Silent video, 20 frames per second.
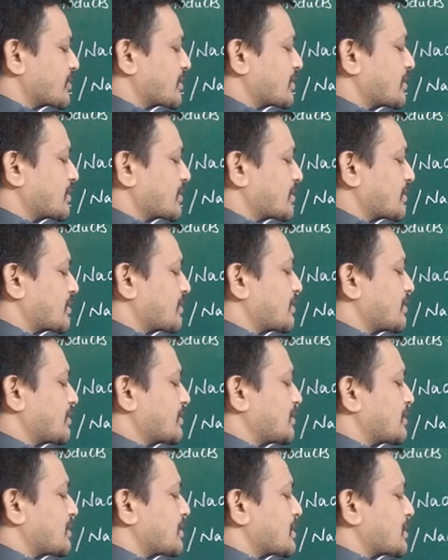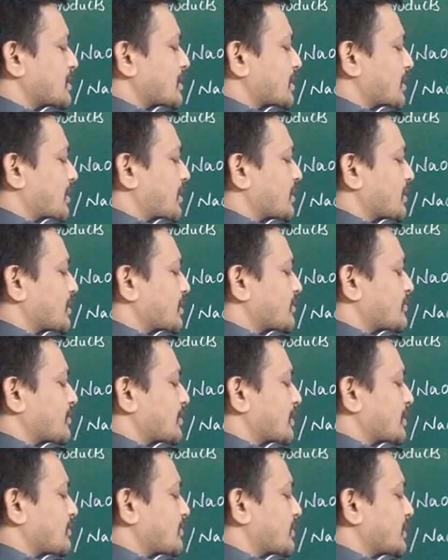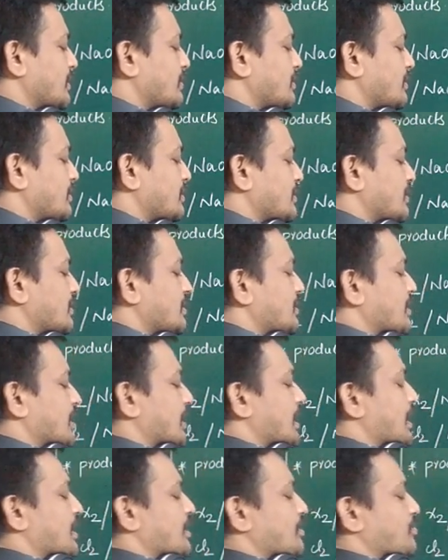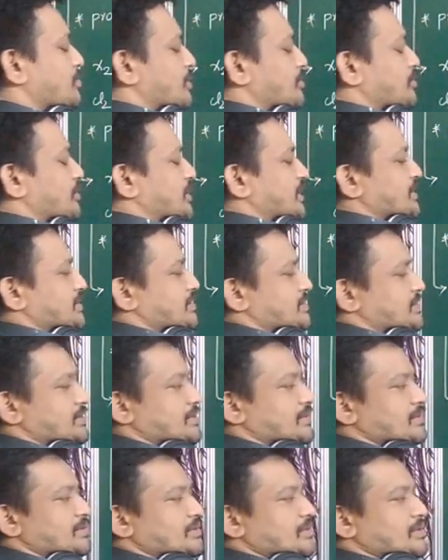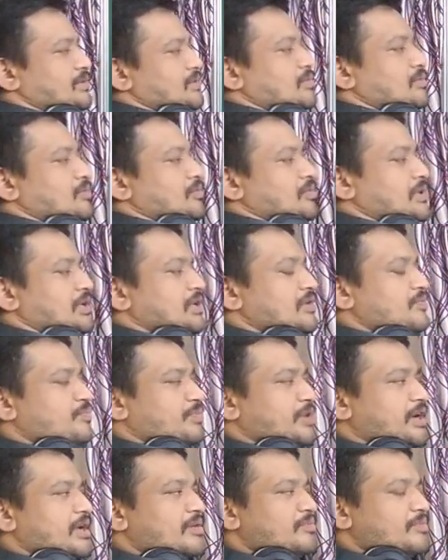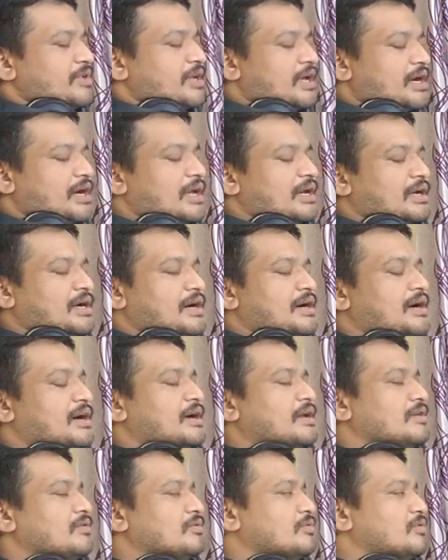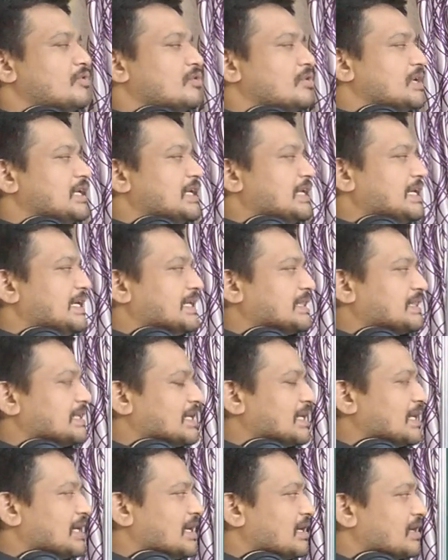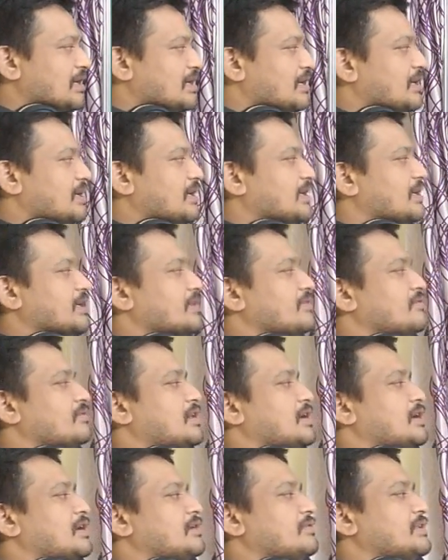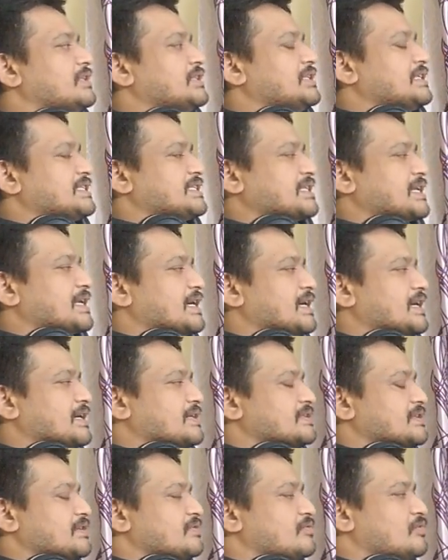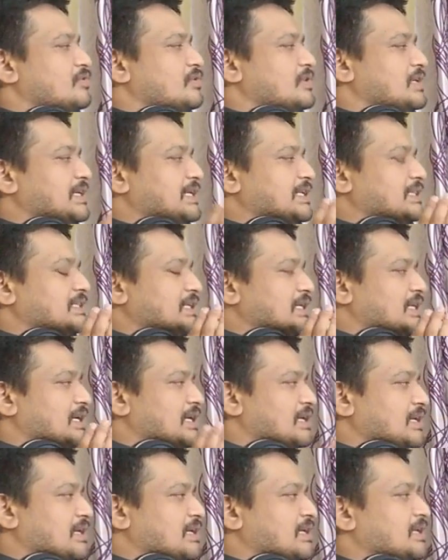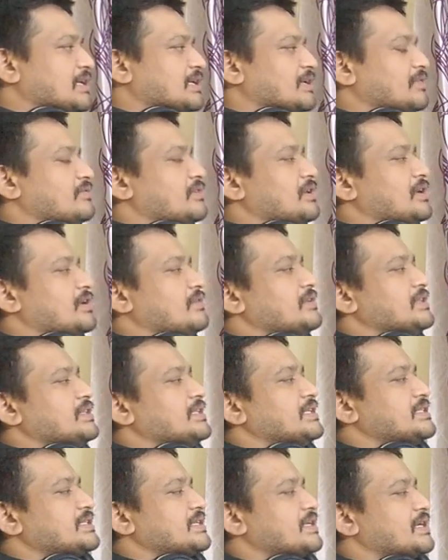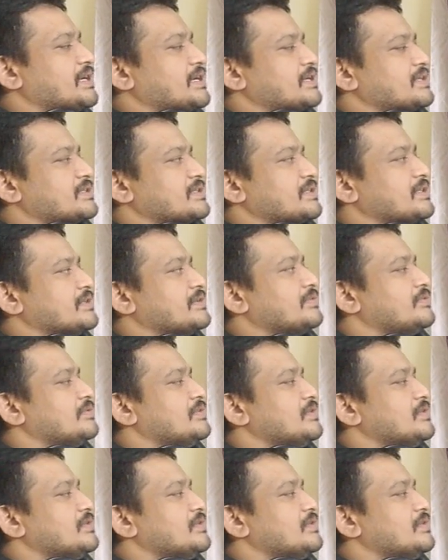alcohol not involved in haloform test. In primary alcohol, only ethyl alcohol involved in this reaction. Only ethyl alcohol involved in this reaction.